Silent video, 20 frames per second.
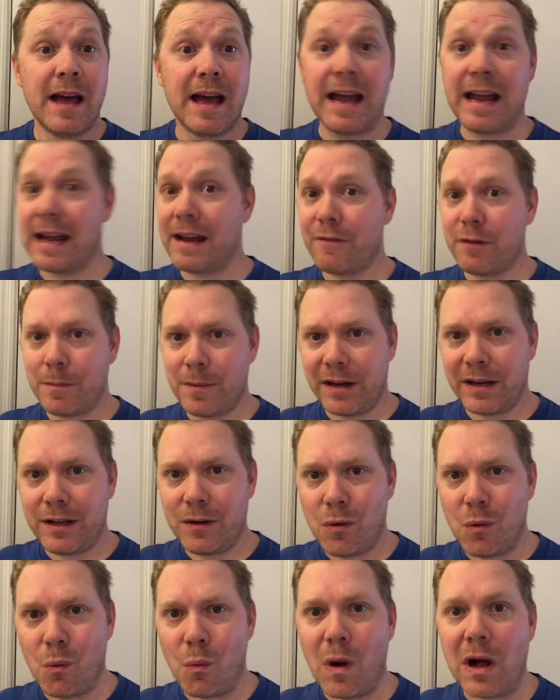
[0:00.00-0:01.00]
Hey
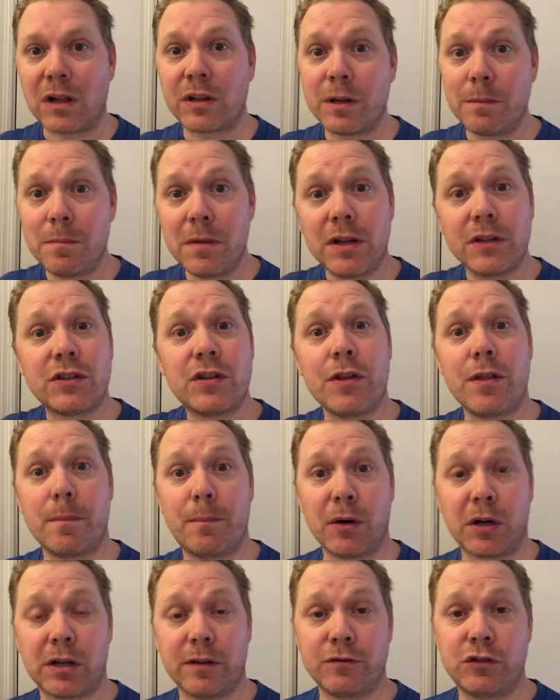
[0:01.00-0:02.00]
everybody, welcome to the
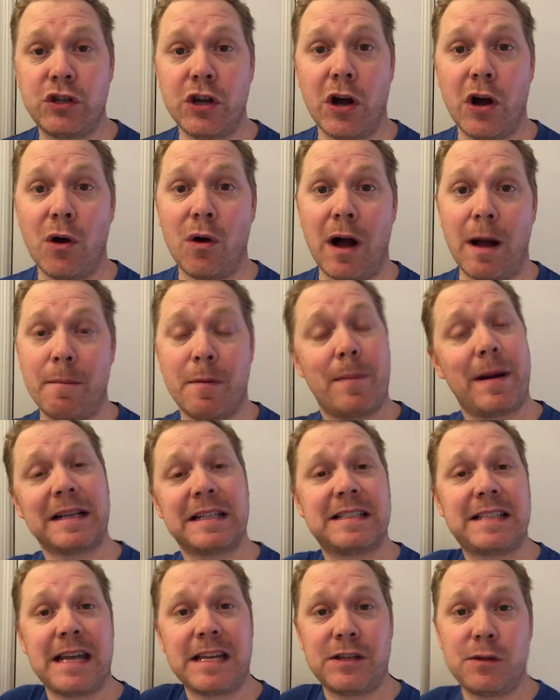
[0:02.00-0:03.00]
Book of Joe. I'm about
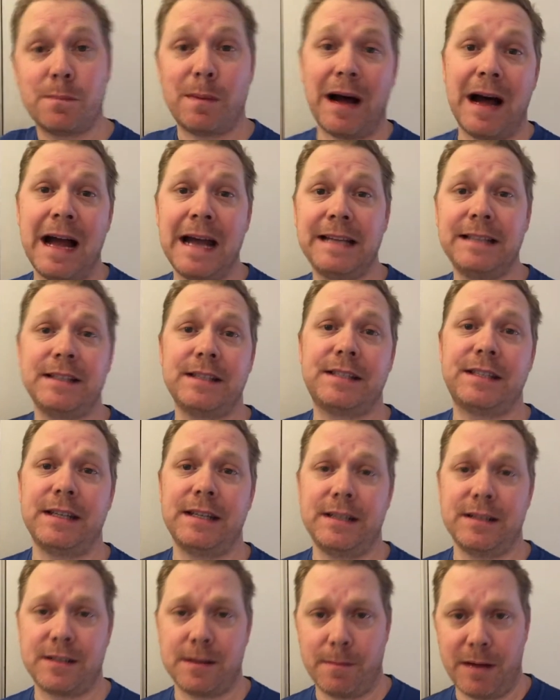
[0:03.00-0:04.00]
to take you behind the
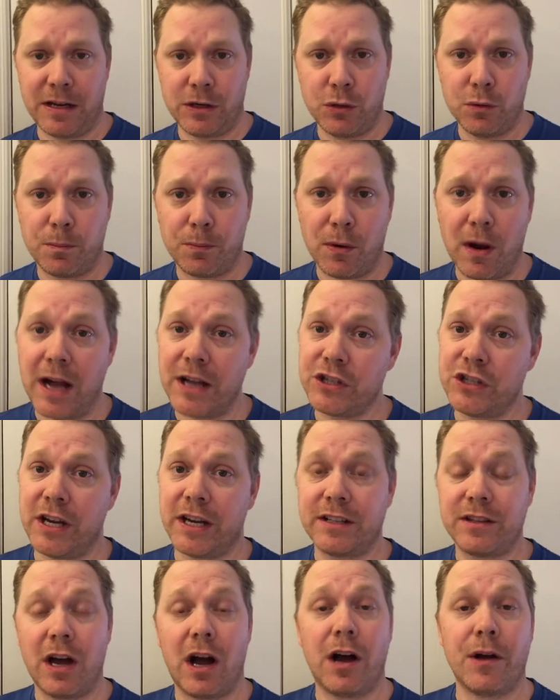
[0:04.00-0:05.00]
scenes on my new
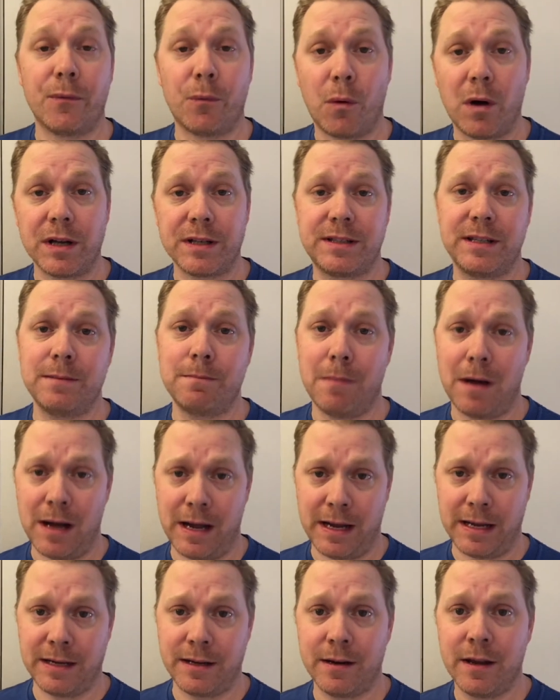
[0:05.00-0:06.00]
project, The Unwanted
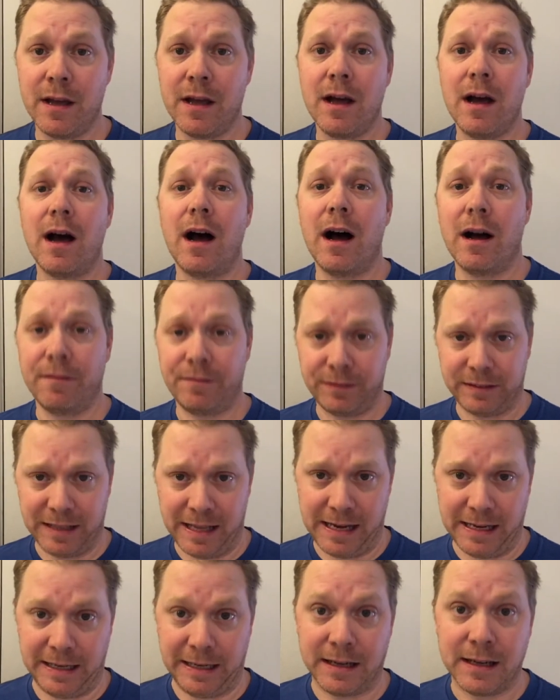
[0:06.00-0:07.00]
Mind of
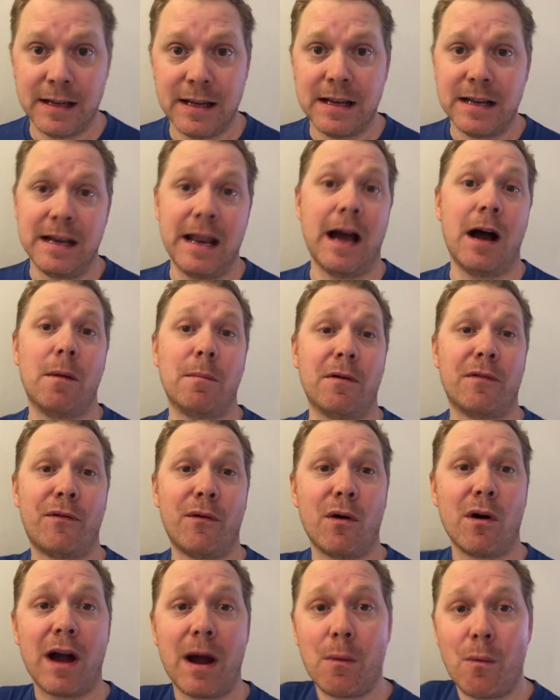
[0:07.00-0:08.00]
Lenny. Now,
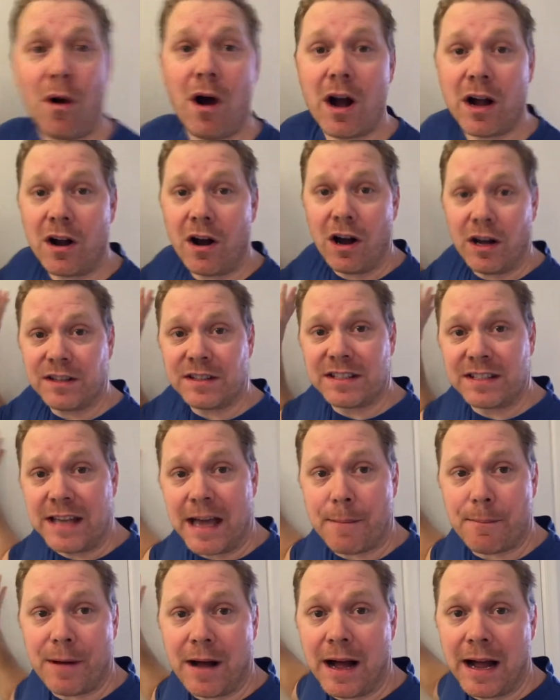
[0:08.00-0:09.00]
before I walk on
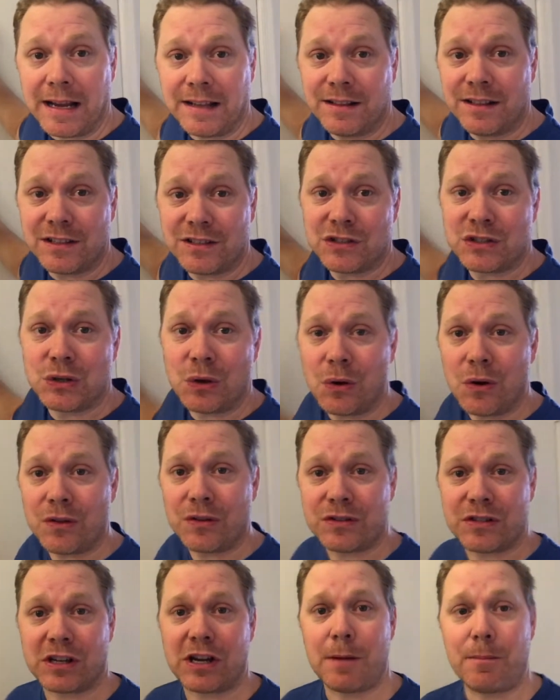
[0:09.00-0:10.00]
set behind this door,
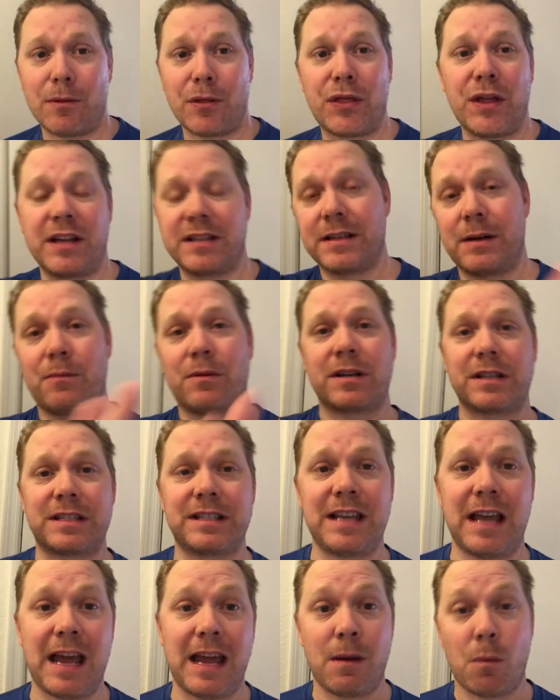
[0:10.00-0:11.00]
there's a couple things I want to
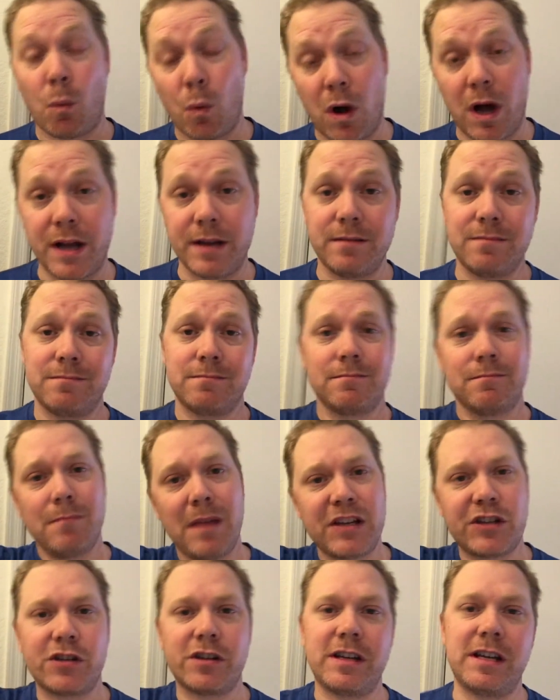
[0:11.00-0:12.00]
say. One,
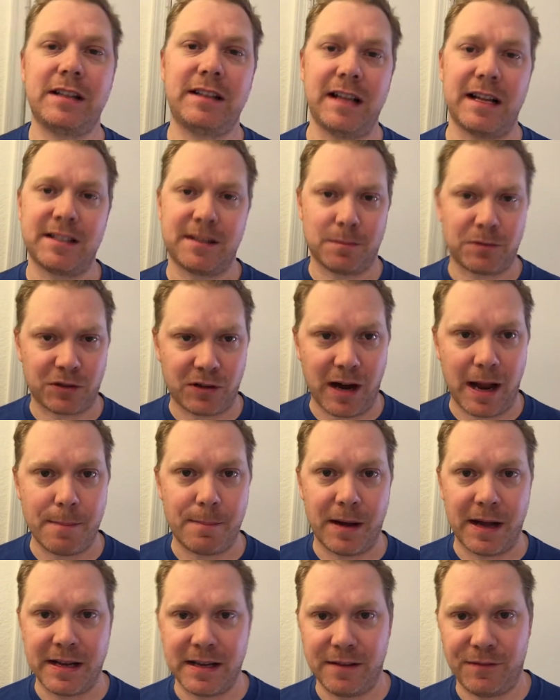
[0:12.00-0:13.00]
make sure you hit that subscribe
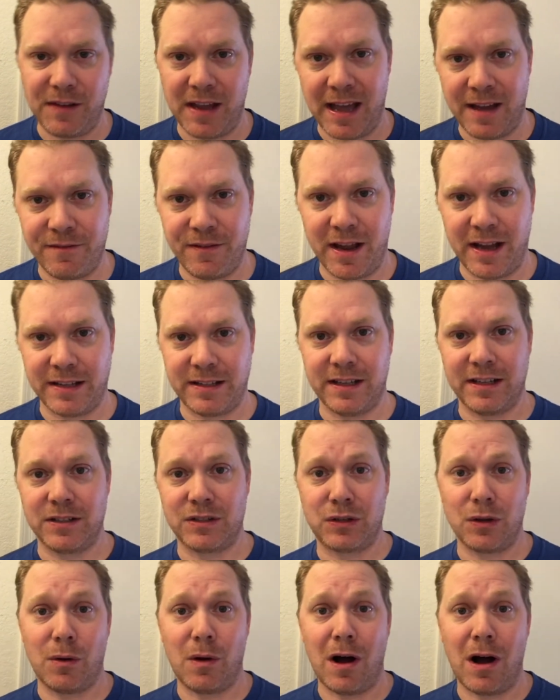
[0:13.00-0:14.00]
button if you have not
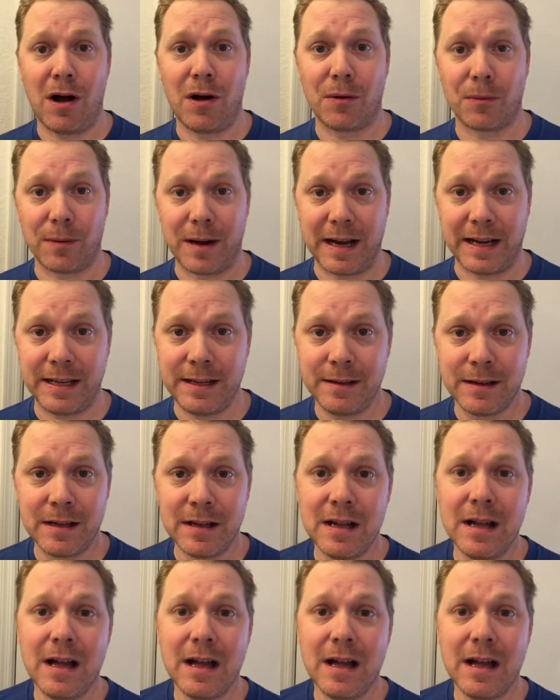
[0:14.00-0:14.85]
done so already.